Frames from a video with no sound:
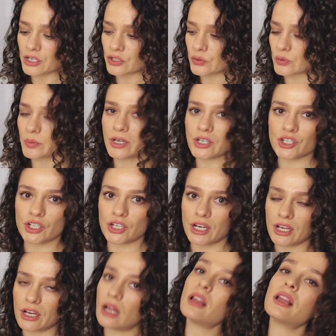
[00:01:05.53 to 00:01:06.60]
shoes by
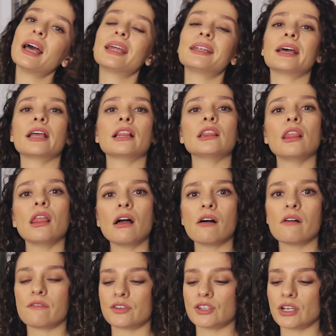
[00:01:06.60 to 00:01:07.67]
Chanel, and I
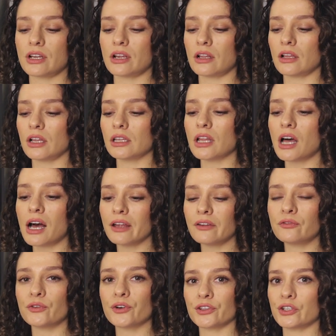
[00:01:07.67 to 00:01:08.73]
love Chanel a lot
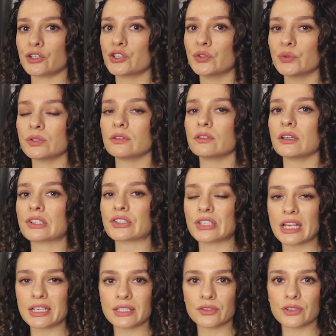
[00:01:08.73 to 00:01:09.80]
for their shoes and their
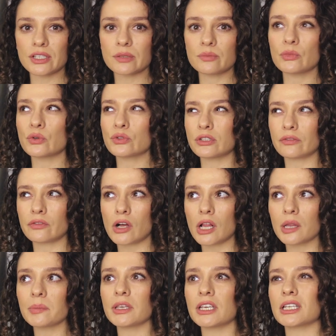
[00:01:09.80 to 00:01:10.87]
accessories, most of
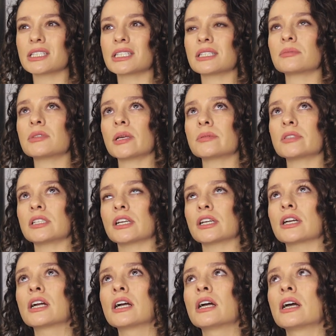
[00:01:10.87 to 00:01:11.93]
all because sometimes they're